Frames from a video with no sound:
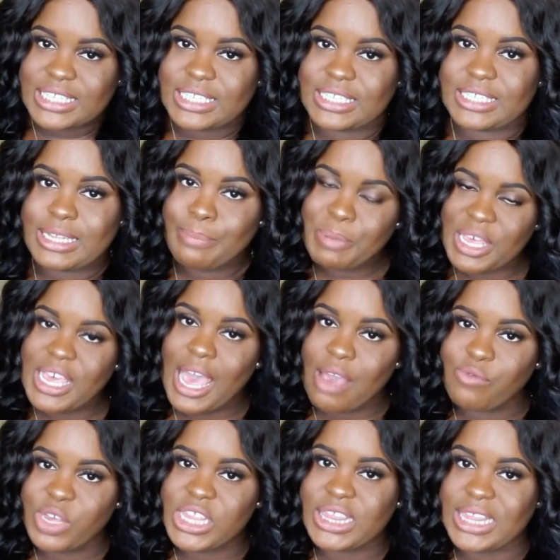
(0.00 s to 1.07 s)
zipping
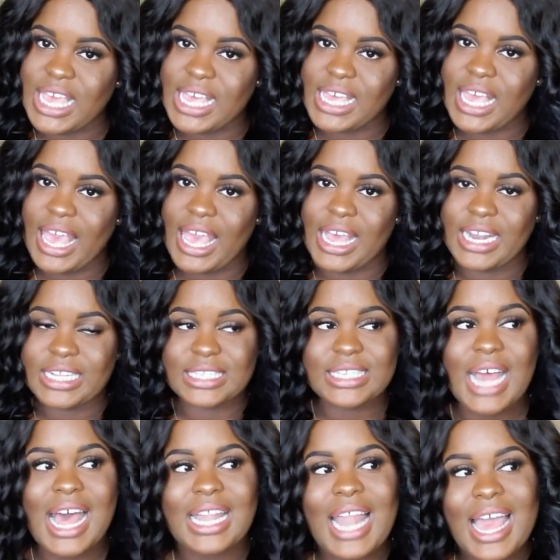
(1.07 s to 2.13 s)
everything in. It's
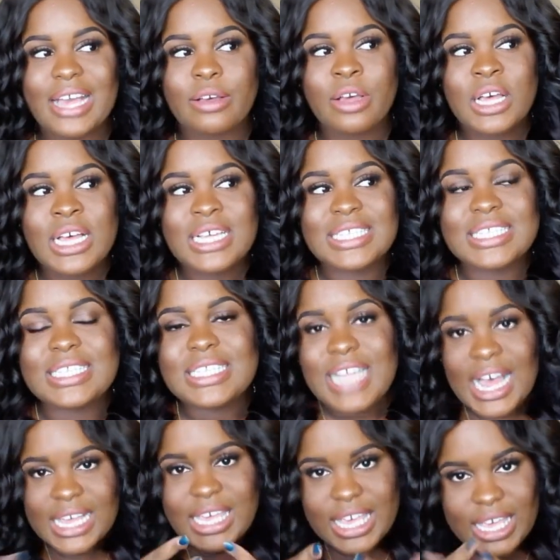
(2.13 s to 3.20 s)
not like
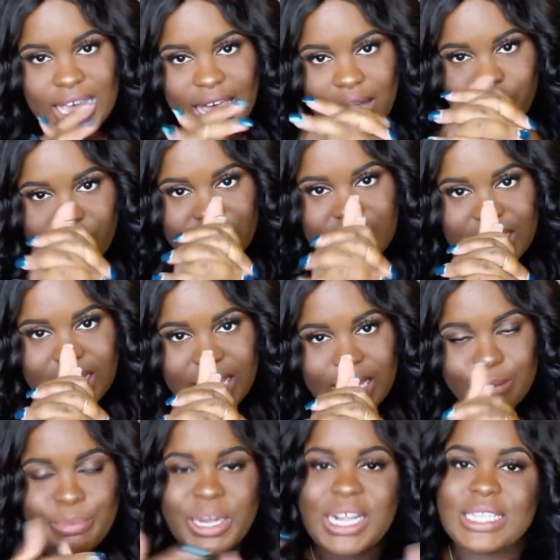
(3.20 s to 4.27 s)
sucking everything
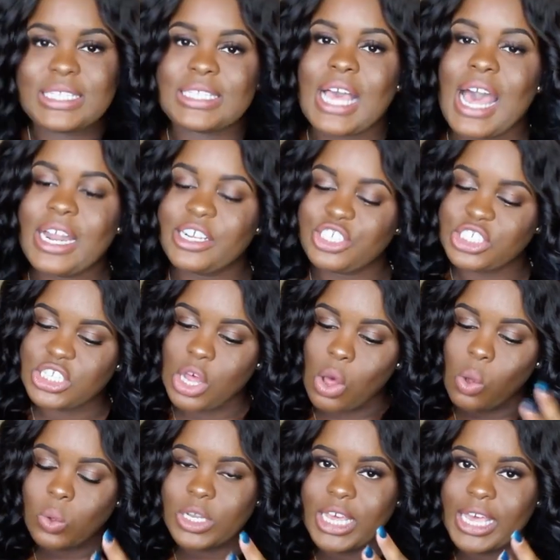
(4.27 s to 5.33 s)
in, but it's kind of just
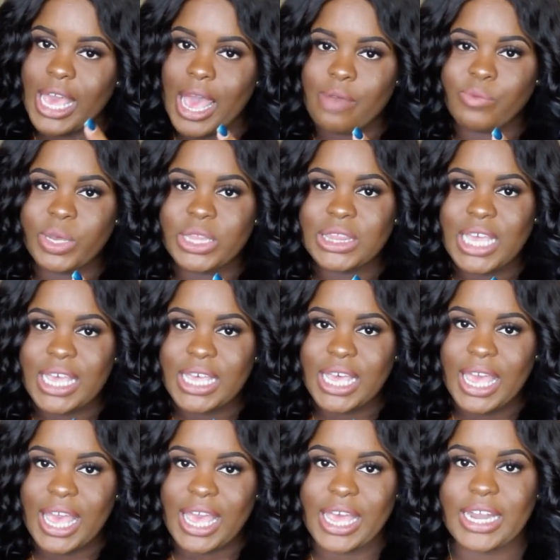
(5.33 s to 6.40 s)
holding everything
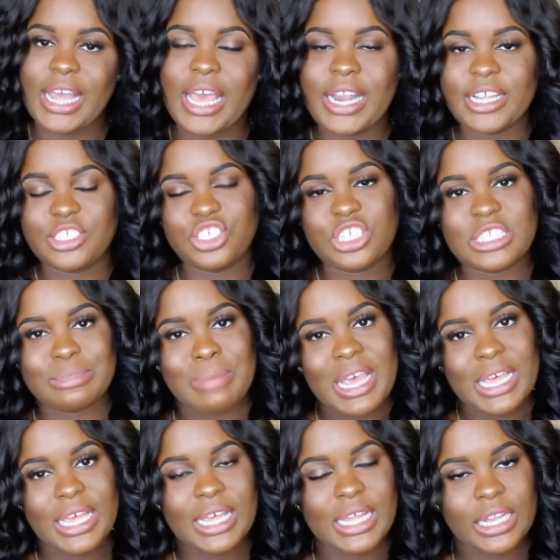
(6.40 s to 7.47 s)
in, and it's just
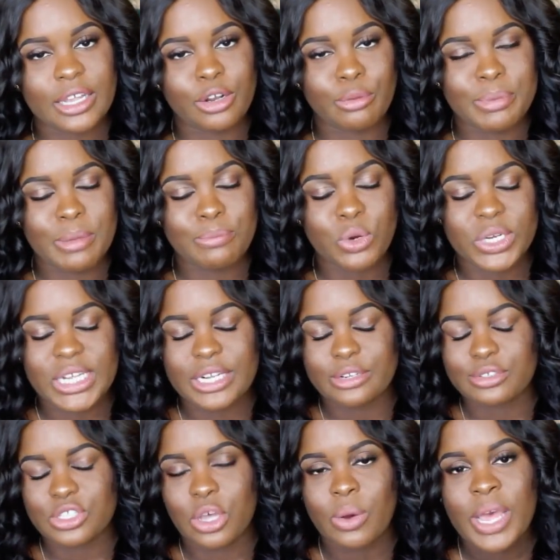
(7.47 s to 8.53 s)
making it a little bit more
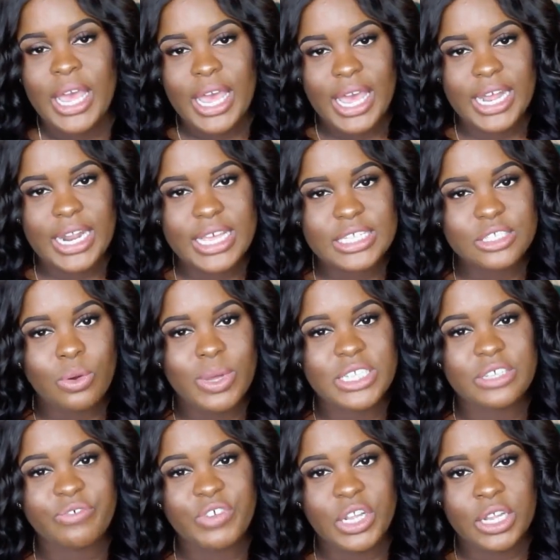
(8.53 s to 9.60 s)
neater. So it is
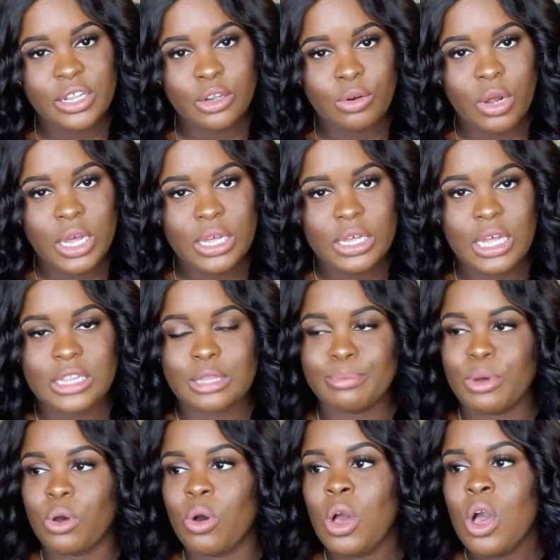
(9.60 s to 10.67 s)
going to feel a little
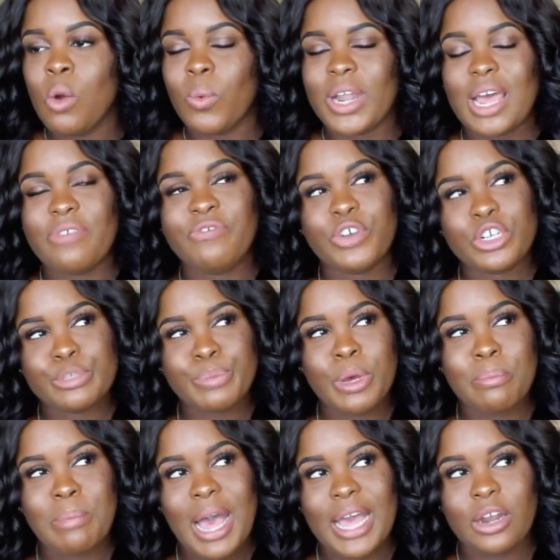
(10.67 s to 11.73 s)
uncomfortable. When I first
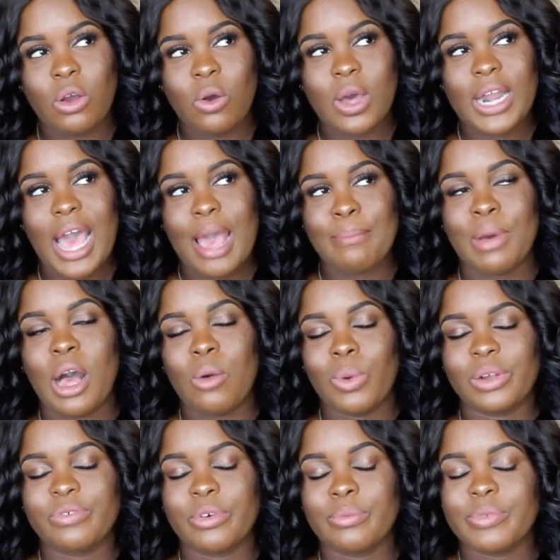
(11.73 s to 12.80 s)
put mine on, I bought
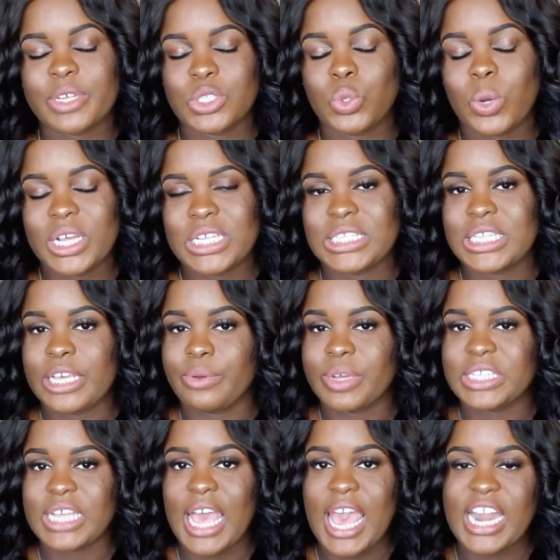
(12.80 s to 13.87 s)
one from Victoria's
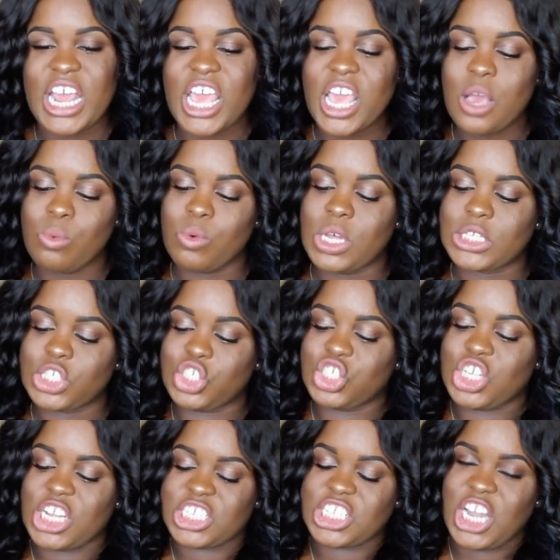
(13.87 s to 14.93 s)
Secret, and it was
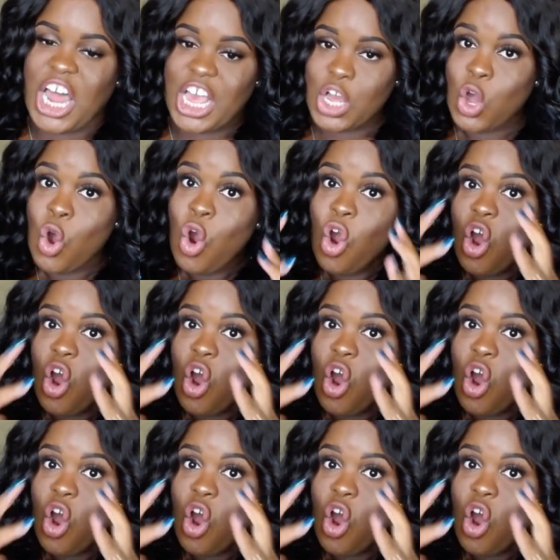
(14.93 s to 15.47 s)
just like